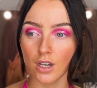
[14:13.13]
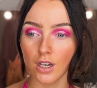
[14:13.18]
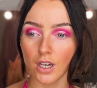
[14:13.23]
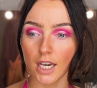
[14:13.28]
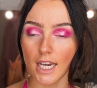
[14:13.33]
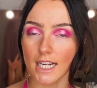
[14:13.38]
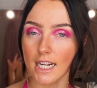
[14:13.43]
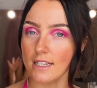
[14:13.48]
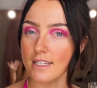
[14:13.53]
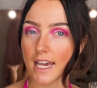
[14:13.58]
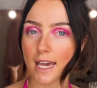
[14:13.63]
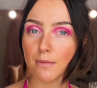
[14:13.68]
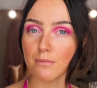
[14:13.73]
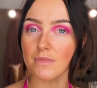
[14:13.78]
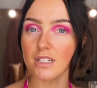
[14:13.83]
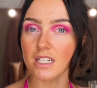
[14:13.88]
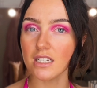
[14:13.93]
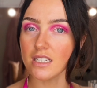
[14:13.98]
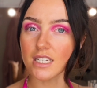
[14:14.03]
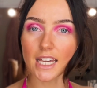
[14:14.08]
and
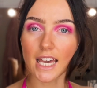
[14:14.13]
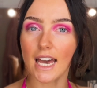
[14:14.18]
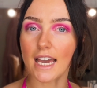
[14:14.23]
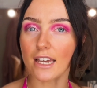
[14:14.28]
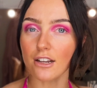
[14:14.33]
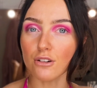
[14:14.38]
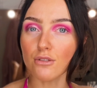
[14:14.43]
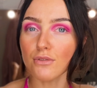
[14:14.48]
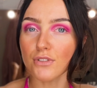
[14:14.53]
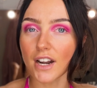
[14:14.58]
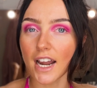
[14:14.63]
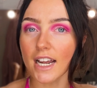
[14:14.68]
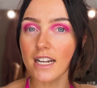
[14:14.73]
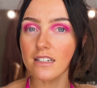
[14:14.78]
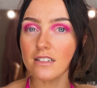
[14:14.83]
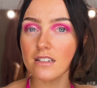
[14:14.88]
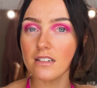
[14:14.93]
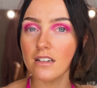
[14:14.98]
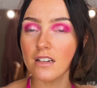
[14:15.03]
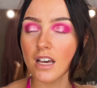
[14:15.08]
attempted to get a
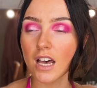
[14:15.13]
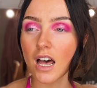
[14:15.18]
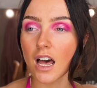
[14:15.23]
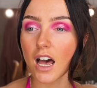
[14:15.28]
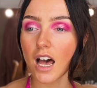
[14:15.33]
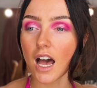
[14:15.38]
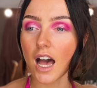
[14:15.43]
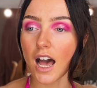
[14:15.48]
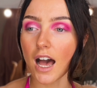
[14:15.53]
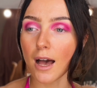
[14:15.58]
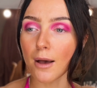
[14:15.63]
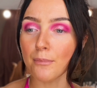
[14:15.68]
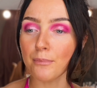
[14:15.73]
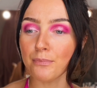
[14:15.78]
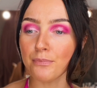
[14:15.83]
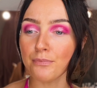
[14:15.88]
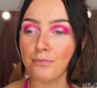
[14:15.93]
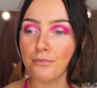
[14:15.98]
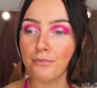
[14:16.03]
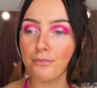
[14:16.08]
girlfriend.
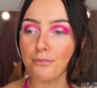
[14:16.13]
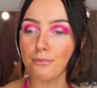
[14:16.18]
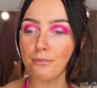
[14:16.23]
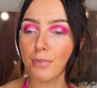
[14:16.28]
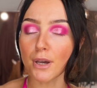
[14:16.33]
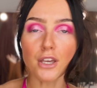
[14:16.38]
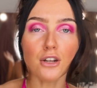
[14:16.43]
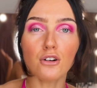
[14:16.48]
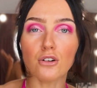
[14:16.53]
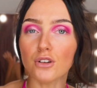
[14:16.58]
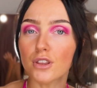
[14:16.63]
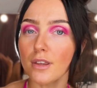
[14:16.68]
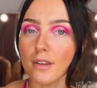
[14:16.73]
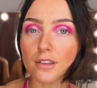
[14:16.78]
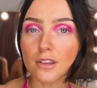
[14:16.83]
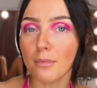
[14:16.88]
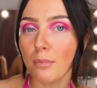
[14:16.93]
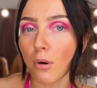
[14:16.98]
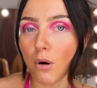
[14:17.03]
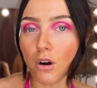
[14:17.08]
Um, but you know, the,
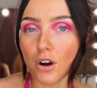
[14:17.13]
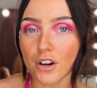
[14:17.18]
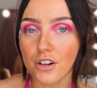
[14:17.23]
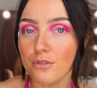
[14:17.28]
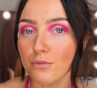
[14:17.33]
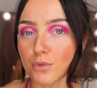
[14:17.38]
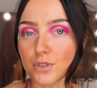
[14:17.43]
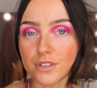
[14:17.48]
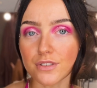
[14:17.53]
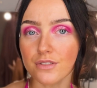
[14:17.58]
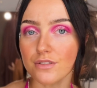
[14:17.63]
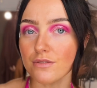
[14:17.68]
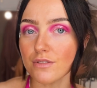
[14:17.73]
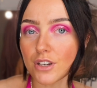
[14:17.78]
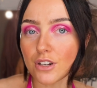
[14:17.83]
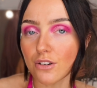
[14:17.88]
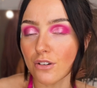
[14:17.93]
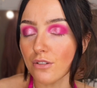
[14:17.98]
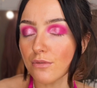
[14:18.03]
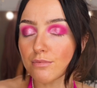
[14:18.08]
the porn was,
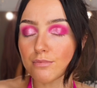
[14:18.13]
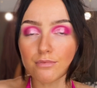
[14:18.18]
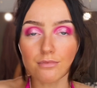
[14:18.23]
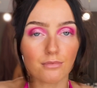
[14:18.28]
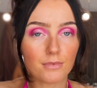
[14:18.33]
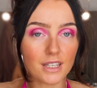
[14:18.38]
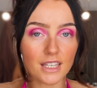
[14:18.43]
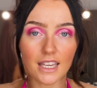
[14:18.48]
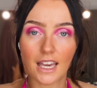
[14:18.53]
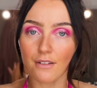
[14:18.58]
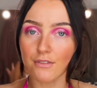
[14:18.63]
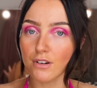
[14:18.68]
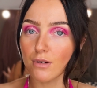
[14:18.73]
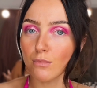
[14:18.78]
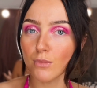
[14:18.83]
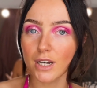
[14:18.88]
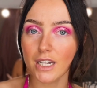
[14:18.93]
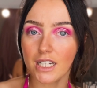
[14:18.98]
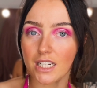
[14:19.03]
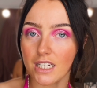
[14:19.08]
you know, giving him
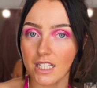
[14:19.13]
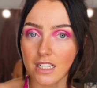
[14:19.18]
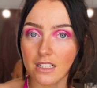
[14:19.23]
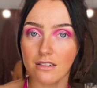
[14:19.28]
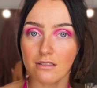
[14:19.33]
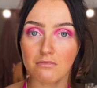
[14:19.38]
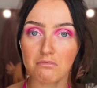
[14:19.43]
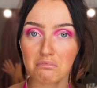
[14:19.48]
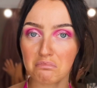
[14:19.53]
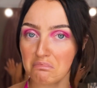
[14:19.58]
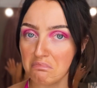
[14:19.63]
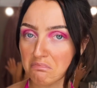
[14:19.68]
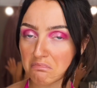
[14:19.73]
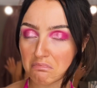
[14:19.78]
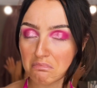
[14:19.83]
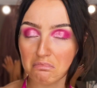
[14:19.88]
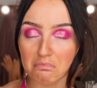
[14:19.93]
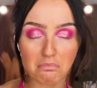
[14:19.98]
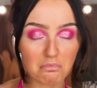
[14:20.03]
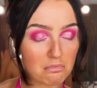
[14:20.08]
what he needed.
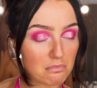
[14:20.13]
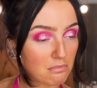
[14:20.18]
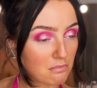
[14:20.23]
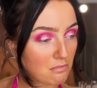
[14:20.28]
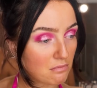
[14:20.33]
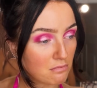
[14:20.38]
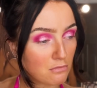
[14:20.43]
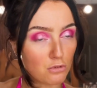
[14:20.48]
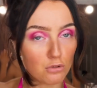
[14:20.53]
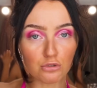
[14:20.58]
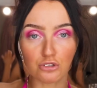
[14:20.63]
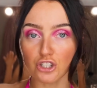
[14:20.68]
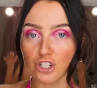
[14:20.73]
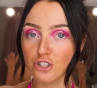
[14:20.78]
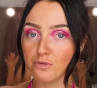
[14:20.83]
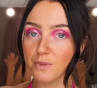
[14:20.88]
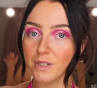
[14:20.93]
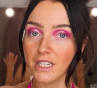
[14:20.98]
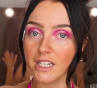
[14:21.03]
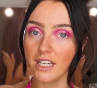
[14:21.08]
No
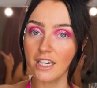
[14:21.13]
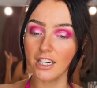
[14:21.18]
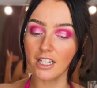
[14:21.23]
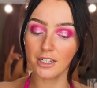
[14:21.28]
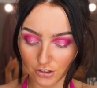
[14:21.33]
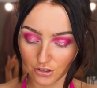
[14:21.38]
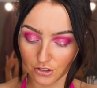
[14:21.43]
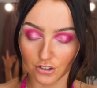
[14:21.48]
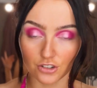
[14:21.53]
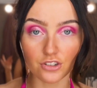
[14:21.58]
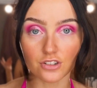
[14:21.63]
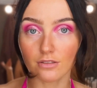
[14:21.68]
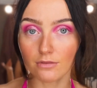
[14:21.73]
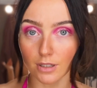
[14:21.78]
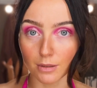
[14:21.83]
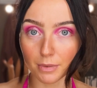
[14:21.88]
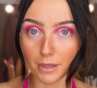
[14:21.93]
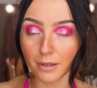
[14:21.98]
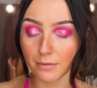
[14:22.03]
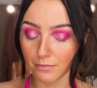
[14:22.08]
judgment here, just judging a wee
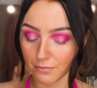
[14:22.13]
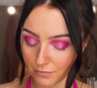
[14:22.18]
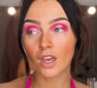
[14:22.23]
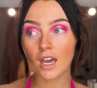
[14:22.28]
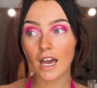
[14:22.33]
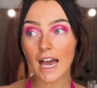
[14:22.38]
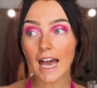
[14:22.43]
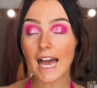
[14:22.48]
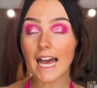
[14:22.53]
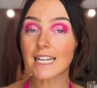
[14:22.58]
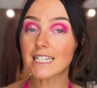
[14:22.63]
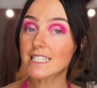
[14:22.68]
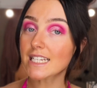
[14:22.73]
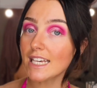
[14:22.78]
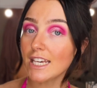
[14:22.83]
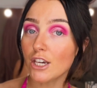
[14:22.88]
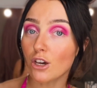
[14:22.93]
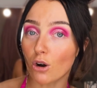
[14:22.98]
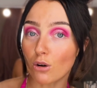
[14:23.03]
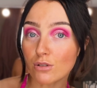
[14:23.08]
bit. And
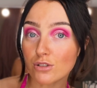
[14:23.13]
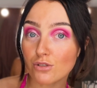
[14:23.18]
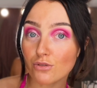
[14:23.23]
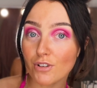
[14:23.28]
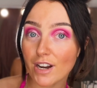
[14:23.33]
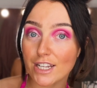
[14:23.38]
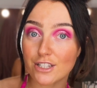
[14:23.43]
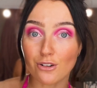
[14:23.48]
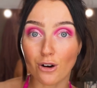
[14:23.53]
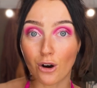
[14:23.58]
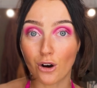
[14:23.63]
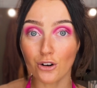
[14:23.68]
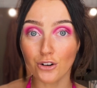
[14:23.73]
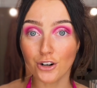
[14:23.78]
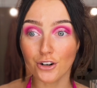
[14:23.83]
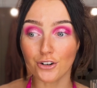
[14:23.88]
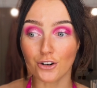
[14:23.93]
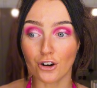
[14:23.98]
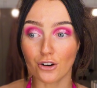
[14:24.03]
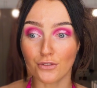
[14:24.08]
he also read horror
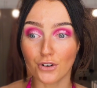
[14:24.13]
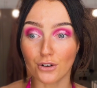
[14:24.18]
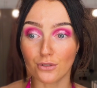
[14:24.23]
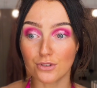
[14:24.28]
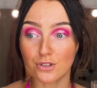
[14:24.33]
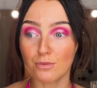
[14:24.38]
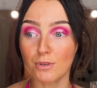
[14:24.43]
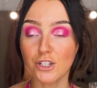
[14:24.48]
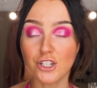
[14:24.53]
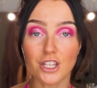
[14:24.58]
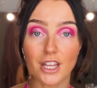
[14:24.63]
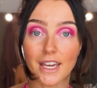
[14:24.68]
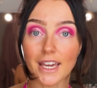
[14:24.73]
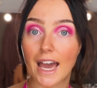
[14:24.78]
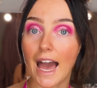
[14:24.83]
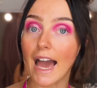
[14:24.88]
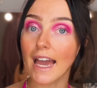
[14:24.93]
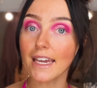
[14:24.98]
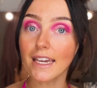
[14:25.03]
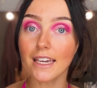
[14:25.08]
novels, which like
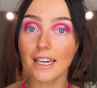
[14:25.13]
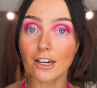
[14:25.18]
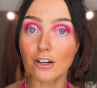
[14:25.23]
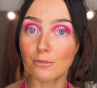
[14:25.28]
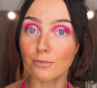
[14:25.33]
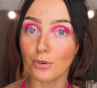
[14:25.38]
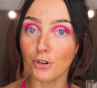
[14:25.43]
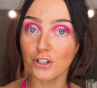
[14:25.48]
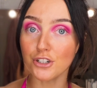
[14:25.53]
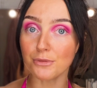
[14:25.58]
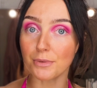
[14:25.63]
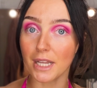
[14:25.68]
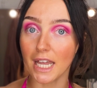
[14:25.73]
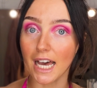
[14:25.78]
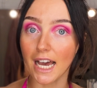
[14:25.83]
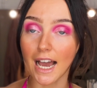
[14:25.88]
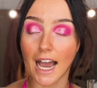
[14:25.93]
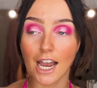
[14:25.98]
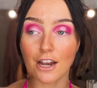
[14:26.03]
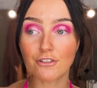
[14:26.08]
I can get on board with
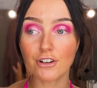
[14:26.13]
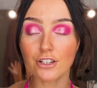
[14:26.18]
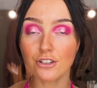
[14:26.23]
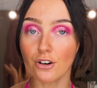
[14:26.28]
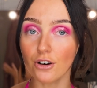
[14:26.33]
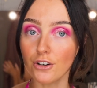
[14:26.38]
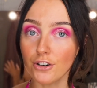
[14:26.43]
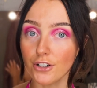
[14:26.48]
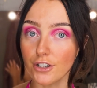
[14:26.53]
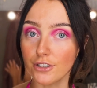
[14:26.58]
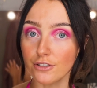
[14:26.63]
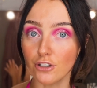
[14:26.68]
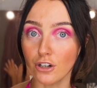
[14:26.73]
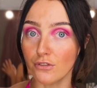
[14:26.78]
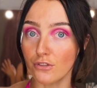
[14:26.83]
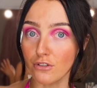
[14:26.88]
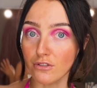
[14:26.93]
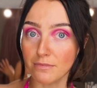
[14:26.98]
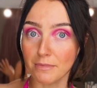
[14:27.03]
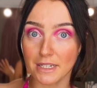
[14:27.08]
that. I read horror
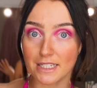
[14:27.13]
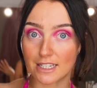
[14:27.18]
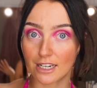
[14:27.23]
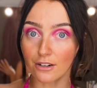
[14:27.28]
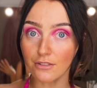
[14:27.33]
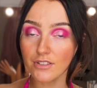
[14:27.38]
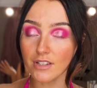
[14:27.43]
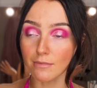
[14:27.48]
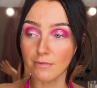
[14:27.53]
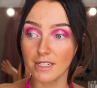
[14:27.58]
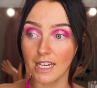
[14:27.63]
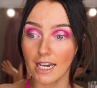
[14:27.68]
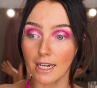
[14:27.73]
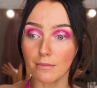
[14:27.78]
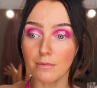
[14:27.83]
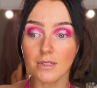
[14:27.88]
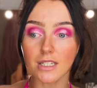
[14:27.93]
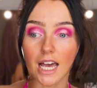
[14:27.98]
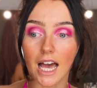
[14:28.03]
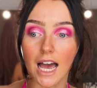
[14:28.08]
novels myself
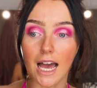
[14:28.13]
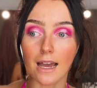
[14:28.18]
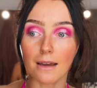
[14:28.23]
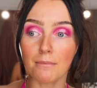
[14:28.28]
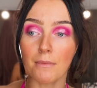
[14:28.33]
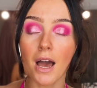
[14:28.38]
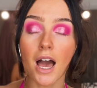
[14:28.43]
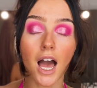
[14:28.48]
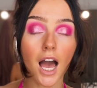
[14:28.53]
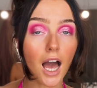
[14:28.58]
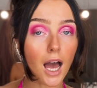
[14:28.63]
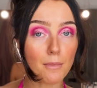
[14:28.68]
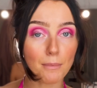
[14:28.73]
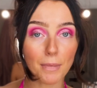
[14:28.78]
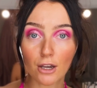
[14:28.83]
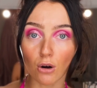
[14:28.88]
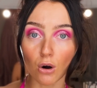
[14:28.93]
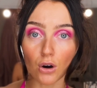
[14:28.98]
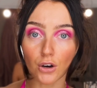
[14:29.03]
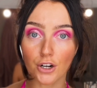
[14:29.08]
sometimes. I'm a
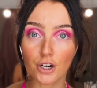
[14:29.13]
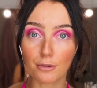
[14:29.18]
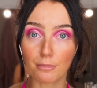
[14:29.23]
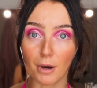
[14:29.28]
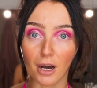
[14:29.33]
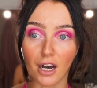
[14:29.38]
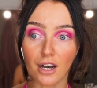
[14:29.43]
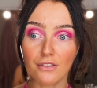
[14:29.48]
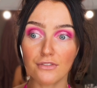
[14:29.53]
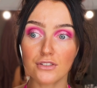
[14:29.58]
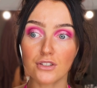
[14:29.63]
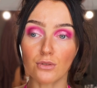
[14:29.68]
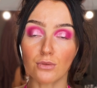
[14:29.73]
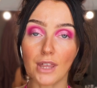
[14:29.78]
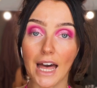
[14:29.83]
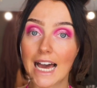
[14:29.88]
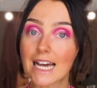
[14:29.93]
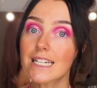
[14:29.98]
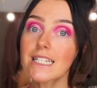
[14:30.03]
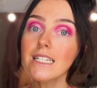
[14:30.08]
big horror buff, so
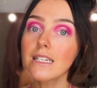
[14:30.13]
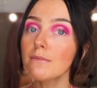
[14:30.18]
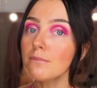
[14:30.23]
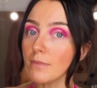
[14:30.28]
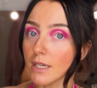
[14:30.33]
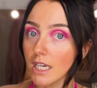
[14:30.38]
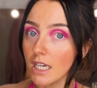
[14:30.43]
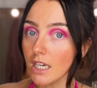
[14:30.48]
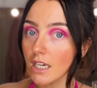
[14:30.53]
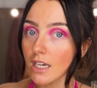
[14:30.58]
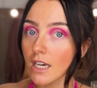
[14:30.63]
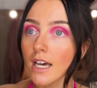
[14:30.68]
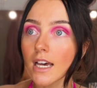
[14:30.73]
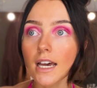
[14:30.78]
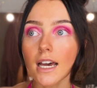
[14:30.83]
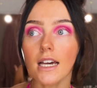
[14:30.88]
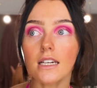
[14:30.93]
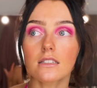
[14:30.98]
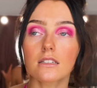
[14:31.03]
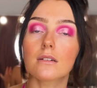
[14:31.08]
that to me
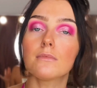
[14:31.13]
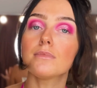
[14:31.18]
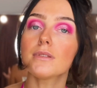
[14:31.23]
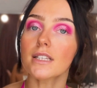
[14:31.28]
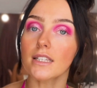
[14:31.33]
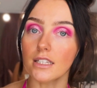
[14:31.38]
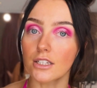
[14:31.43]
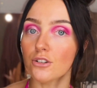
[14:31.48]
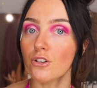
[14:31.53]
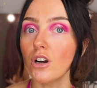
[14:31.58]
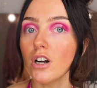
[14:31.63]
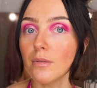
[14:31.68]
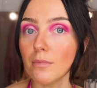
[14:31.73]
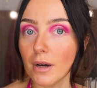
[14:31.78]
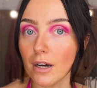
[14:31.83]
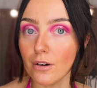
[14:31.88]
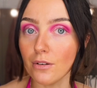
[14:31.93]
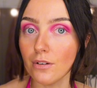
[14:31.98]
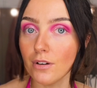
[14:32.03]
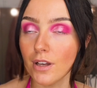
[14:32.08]
is completely
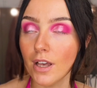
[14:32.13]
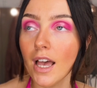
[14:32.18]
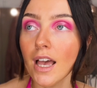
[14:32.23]
normal.